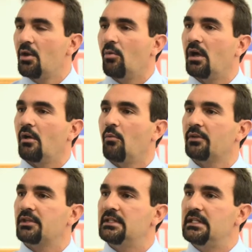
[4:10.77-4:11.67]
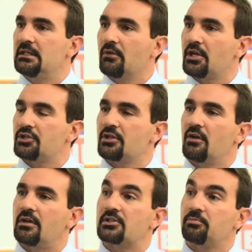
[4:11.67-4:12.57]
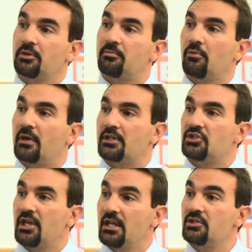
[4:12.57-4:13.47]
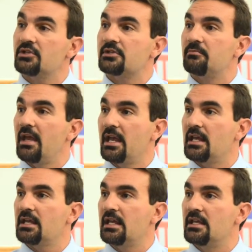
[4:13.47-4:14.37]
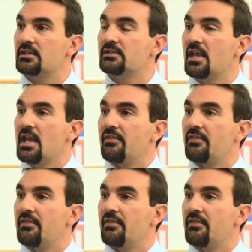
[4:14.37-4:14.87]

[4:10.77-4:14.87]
Well, what the D ratio and split point changes make is